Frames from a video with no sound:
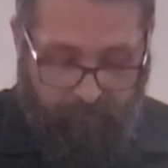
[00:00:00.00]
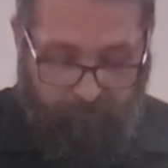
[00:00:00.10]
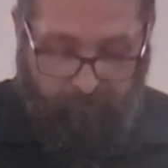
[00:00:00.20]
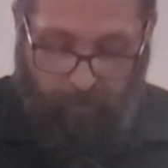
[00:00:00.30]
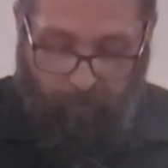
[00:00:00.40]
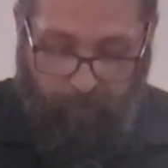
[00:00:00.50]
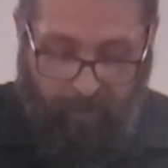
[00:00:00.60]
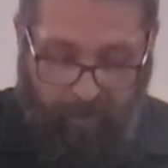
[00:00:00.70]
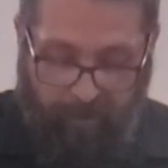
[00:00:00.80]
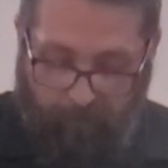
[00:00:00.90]
do not
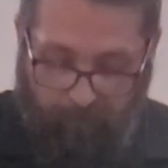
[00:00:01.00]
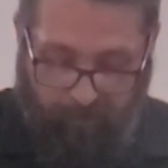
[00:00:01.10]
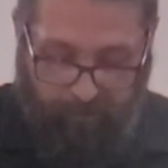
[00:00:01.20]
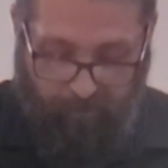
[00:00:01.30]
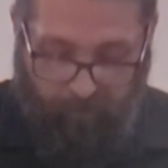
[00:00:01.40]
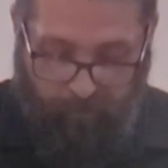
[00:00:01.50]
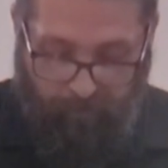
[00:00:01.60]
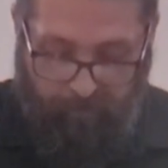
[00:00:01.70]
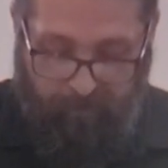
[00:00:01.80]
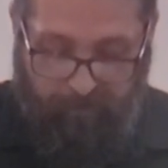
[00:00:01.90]
want anyone to
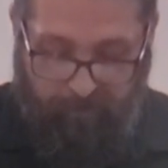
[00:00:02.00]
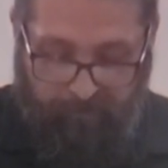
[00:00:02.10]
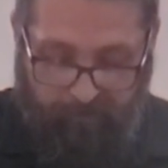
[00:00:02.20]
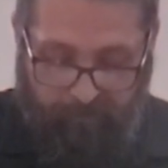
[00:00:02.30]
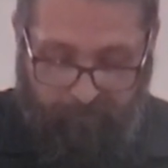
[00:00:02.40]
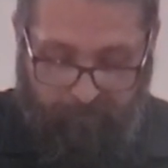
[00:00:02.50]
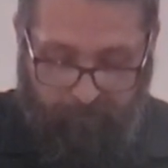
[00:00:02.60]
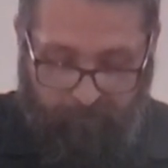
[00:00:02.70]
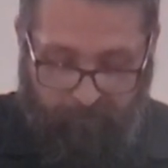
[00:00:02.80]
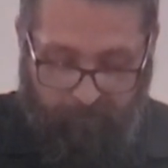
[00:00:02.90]
know
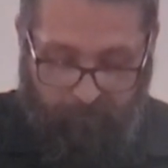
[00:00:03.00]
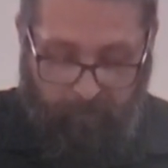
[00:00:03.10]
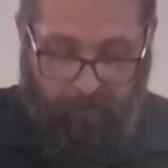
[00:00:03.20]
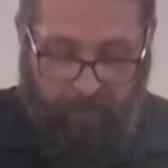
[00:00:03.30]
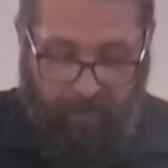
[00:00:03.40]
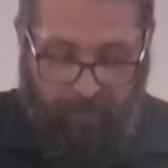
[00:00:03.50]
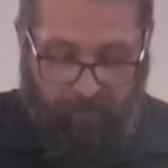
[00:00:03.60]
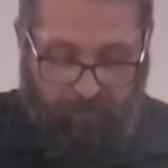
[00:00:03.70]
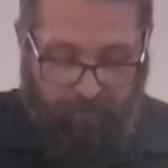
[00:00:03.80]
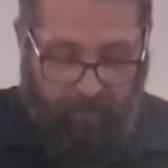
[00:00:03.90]
we are yet
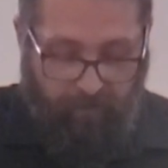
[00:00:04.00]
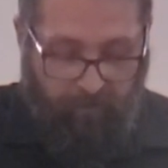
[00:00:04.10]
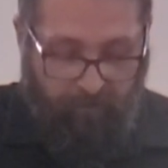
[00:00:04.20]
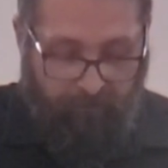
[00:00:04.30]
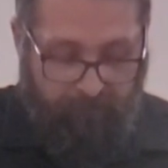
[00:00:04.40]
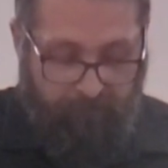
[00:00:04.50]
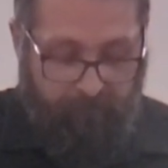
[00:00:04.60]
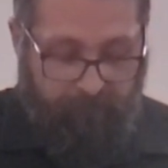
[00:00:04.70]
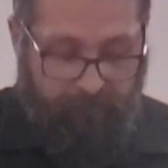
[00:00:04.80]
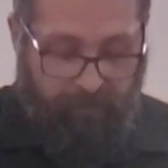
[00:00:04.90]
judgmental,
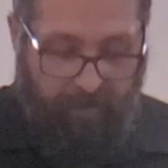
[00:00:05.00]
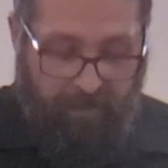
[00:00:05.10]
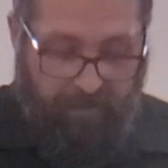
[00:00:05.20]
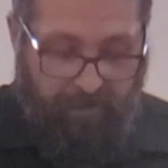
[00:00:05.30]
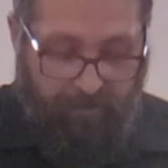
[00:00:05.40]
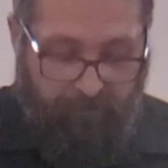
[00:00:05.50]
lazy,